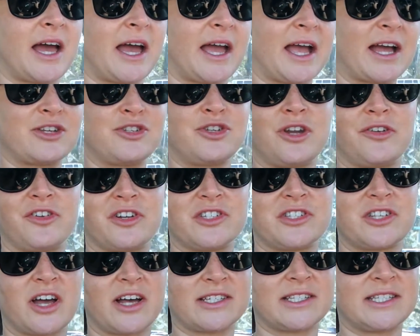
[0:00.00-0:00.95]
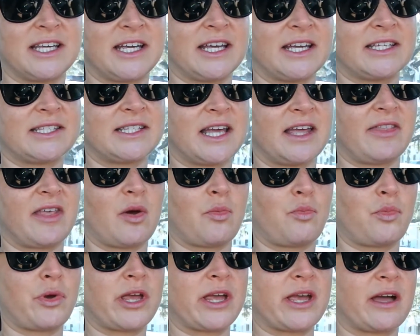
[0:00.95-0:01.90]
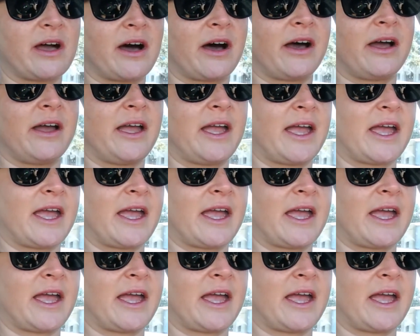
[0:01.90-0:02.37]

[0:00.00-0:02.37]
I got 2 different sauces, and then we got